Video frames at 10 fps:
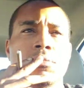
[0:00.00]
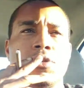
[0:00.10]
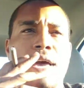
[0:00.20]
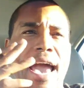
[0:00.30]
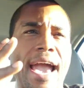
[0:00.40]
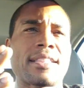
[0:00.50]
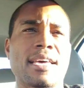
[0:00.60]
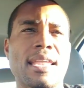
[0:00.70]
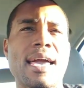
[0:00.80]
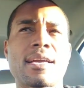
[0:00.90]
to
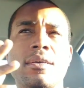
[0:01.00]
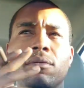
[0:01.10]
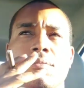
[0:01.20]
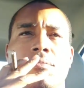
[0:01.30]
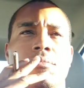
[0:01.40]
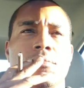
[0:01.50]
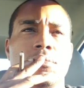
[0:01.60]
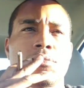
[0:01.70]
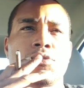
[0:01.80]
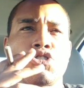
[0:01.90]
acting like
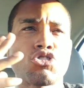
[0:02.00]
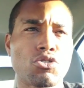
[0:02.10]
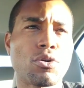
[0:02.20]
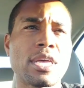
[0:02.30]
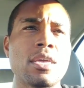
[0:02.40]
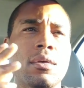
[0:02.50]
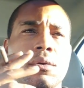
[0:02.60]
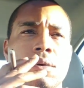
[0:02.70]
truly